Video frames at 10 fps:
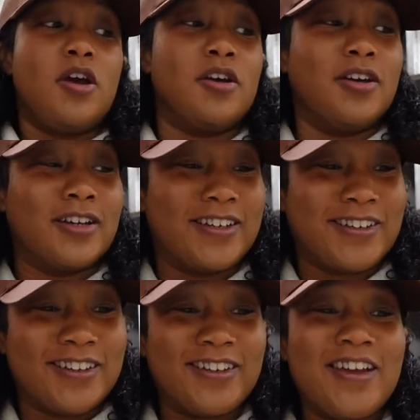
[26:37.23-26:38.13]

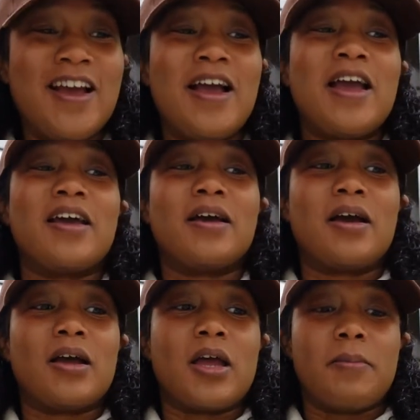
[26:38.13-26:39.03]

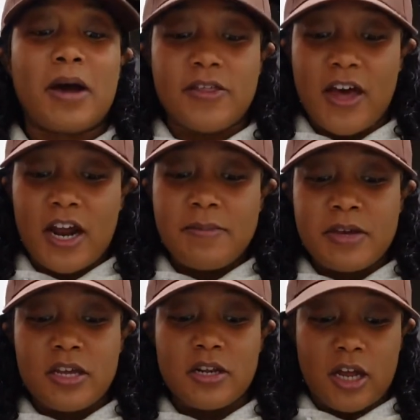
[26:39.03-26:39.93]
and by that, I
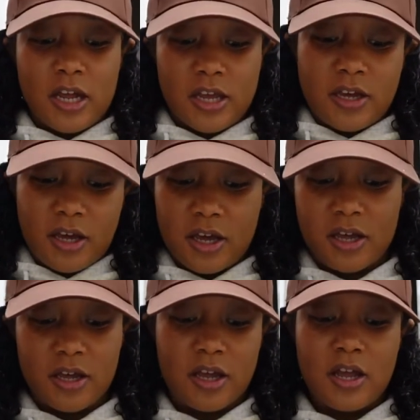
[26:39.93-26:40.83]
mean like,
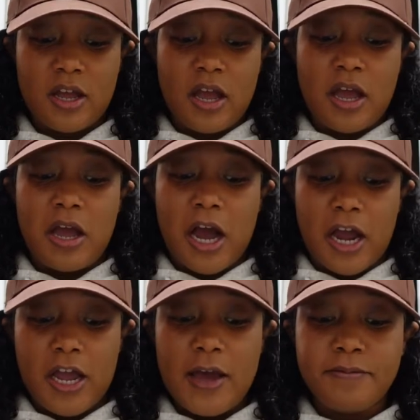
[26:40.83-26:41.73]

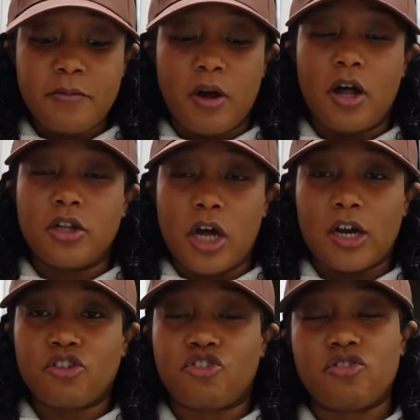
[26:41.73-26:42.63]
I have a
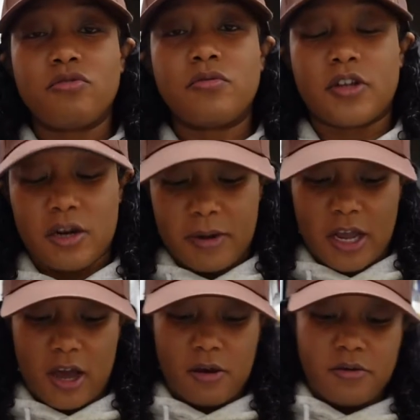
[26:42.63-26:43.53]
lot of shoes in my
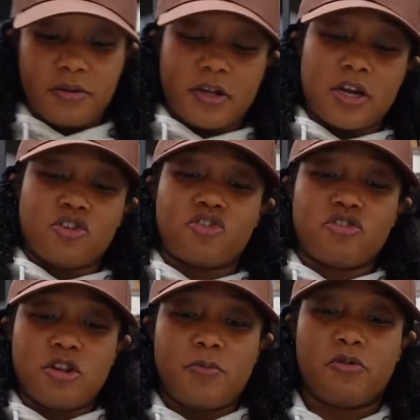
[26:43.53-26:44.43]
house and it's
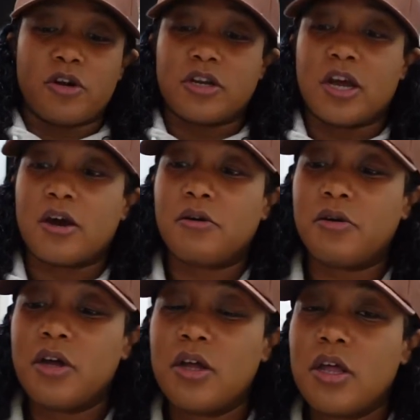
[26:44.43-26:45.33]
to the point
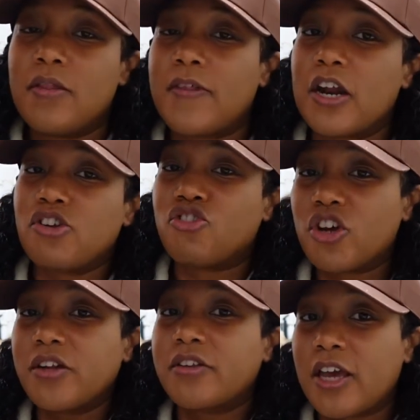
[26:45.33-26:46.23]
now that I
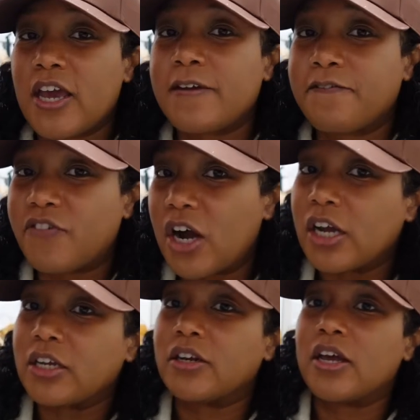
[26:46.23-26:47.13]
just can't
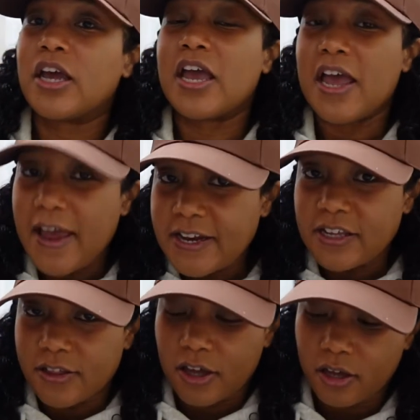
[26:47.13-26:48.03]
find
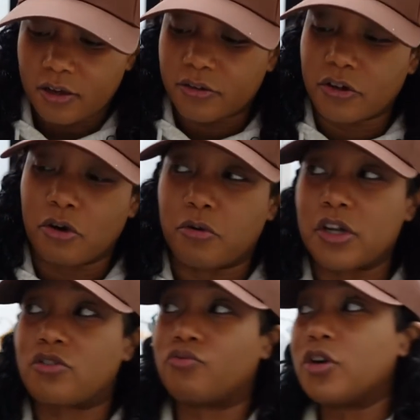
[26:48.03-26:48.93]
anything. So
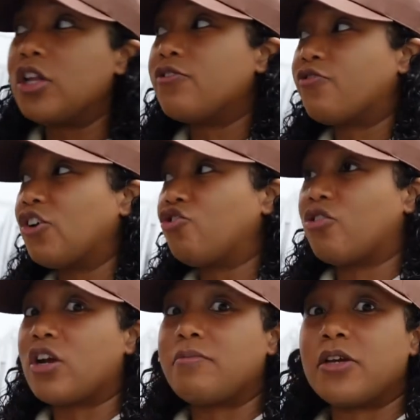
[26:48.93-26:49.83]
it's really
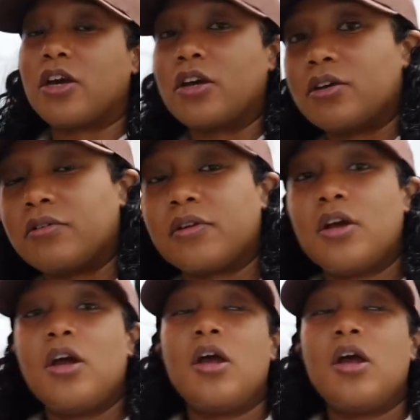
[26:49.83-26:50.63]
frustrating because